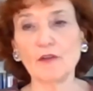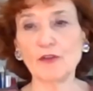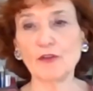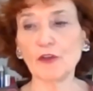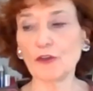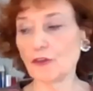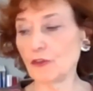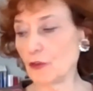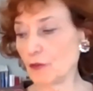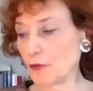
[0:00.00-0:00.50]

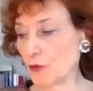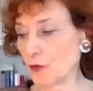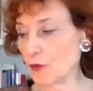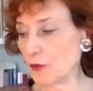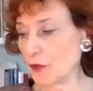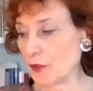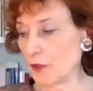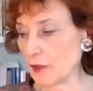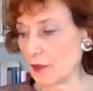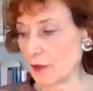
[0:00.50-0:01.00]
First of
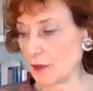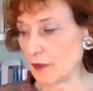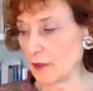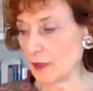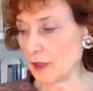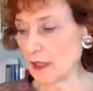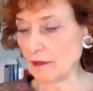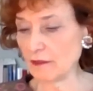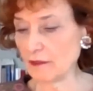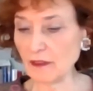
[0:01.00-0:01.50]
all,
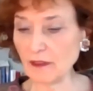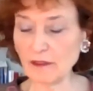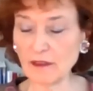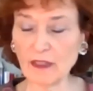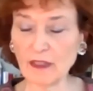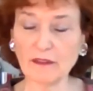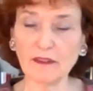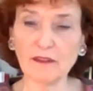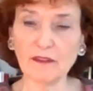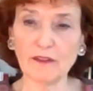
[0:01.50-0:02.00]
I think
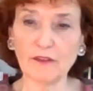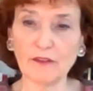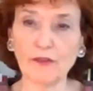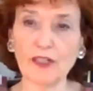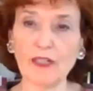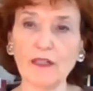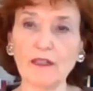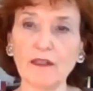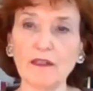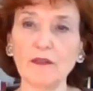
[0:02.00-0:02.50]
that it's
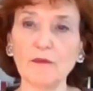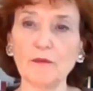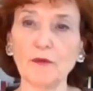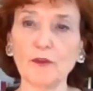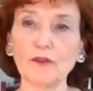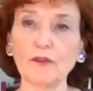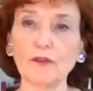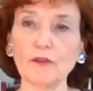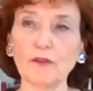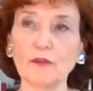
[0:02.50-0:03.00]
very
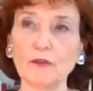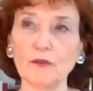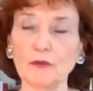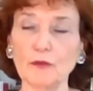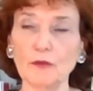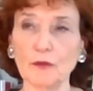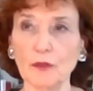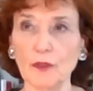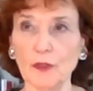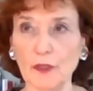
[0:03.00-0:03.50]
important
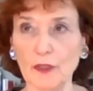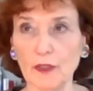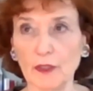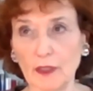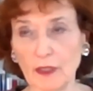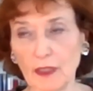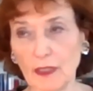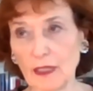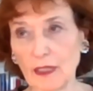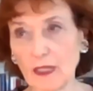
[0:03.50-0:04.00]
to,
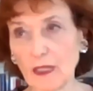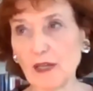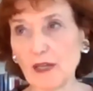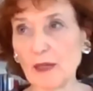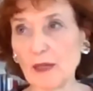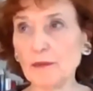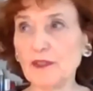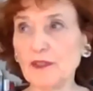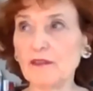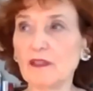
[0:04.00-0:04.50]
and I'm
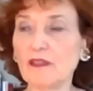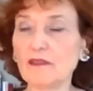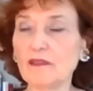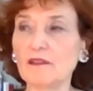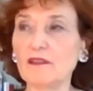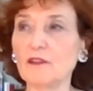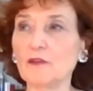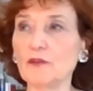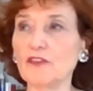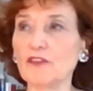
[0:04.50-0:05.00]
happy
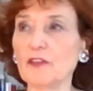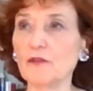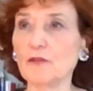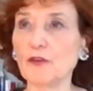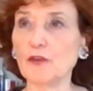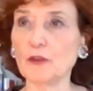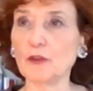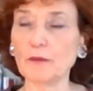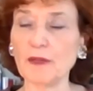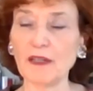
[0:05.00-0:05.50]
that it was
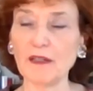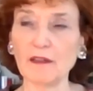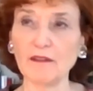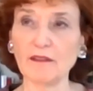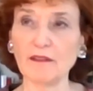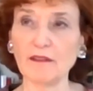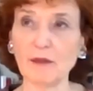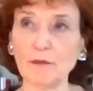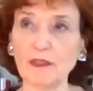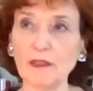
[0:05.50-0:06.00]
evoked by
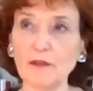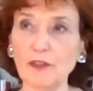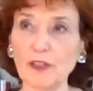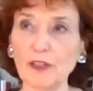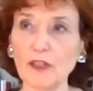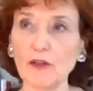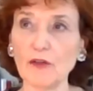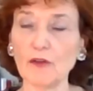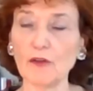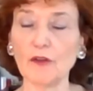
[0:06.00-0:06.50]
Sabine
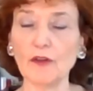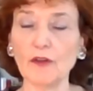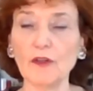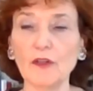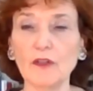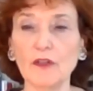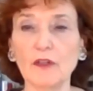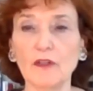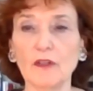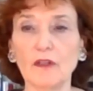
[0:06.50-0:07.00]
Bayon,
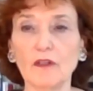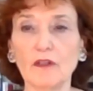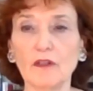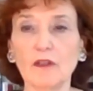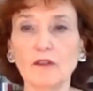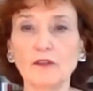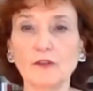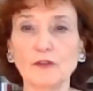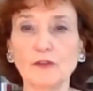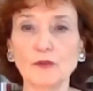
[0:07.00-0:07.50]

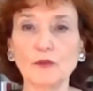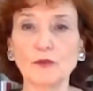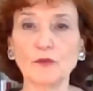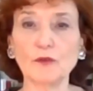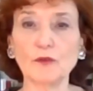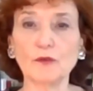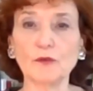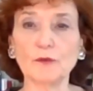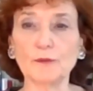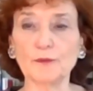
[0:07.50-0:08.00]

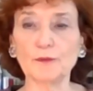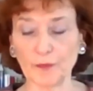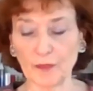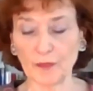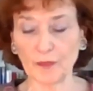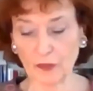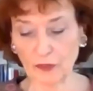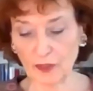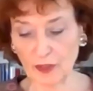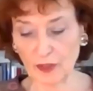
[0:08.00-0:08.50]
to
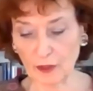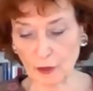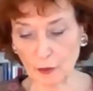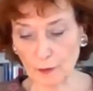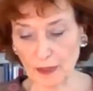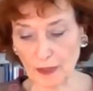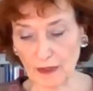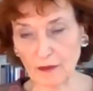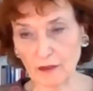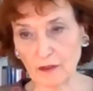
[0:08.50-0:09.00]
think
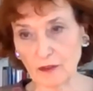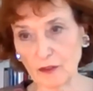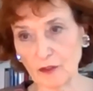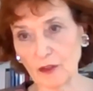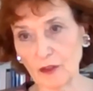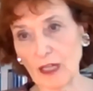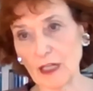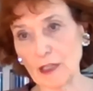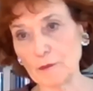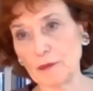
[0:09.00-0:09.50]
about
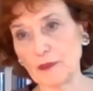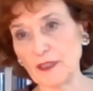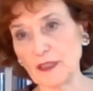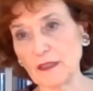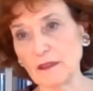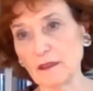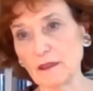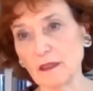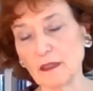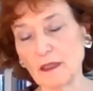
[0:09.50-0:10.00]

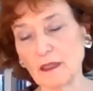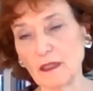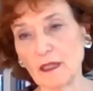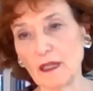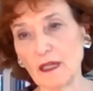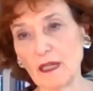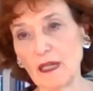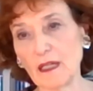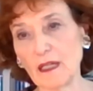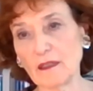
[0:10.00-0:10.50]
IP
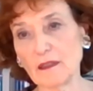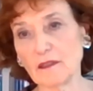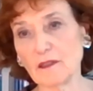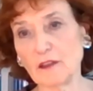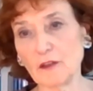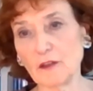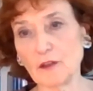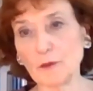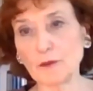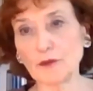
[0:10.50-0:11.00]
and
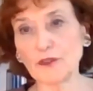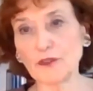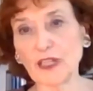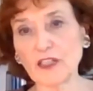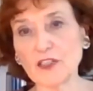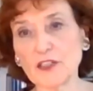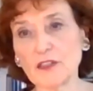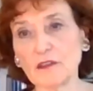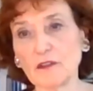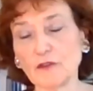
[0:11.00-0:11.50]
the
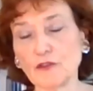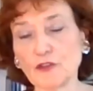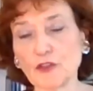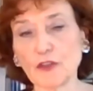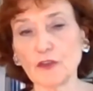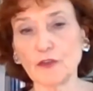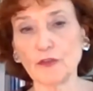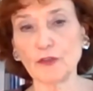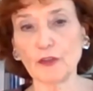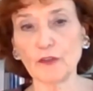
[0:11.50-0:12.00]
protection of
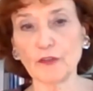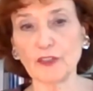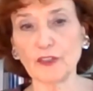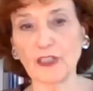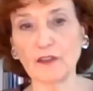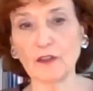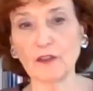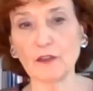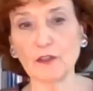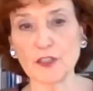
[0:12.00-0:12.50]
transfer of
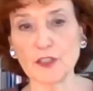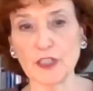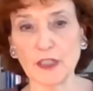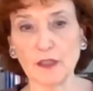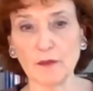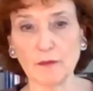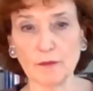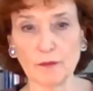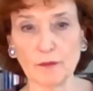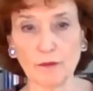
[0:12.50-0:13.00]

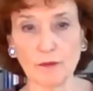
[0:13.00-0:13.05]
technology.